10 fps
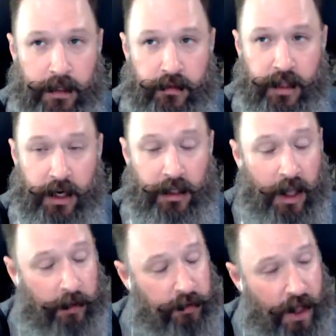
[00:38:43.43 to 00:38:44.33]
that a
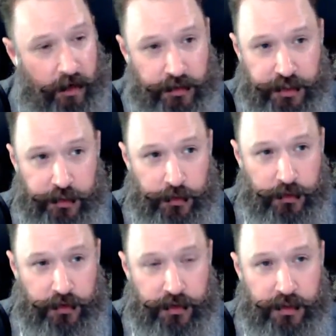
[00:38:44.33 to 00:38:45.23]
lot of bloggers
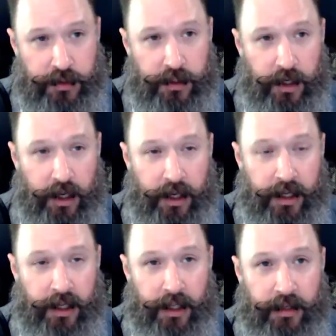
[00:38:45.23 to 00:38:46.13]
use,
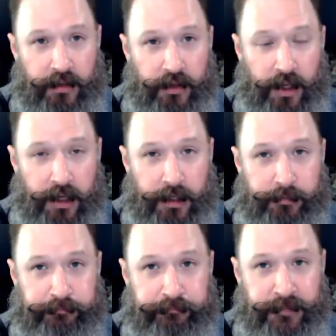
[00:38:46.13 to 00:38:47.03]
and
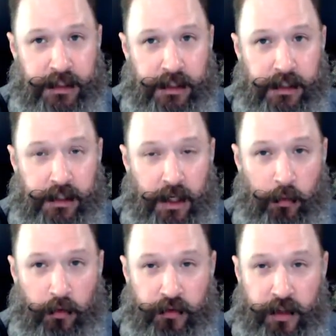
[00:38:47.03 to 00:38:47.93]
I
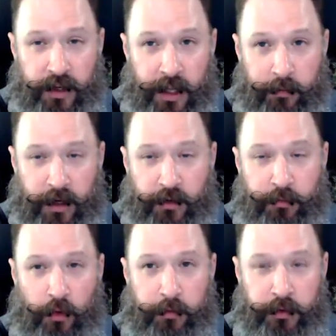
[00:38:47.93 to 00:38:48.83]
won't say the name, but it's
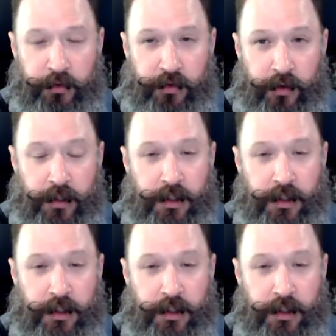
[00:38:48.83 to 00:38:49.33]
Board Booster,